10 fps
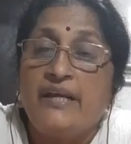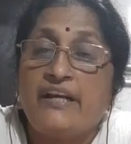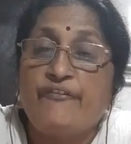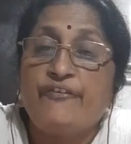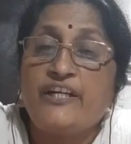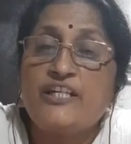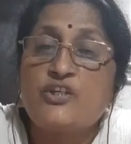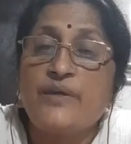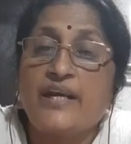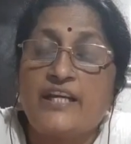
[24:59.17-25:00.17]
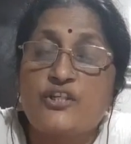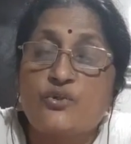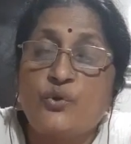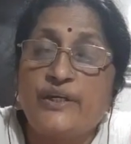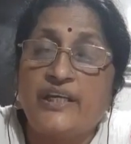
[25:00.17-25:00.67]
reference to a
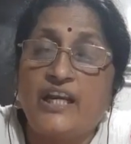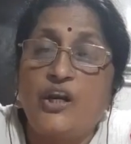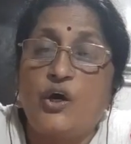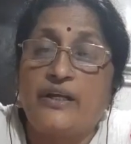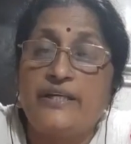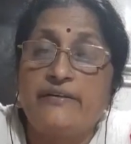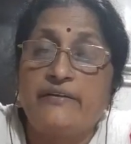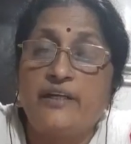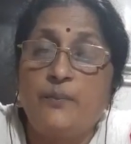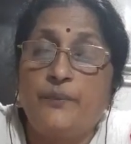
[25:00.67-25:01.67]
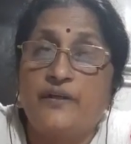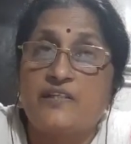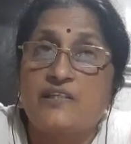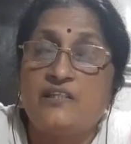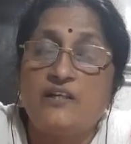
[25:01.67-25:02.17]
historical or literary
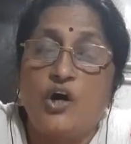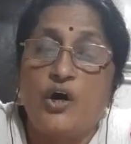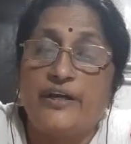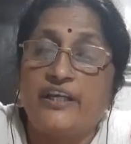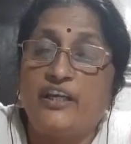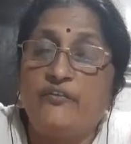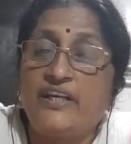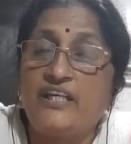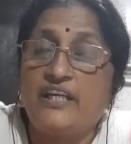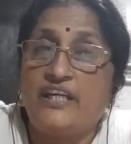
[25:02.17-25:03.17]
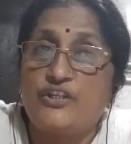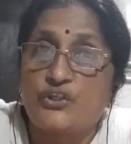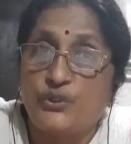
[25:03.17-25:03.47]
person or event is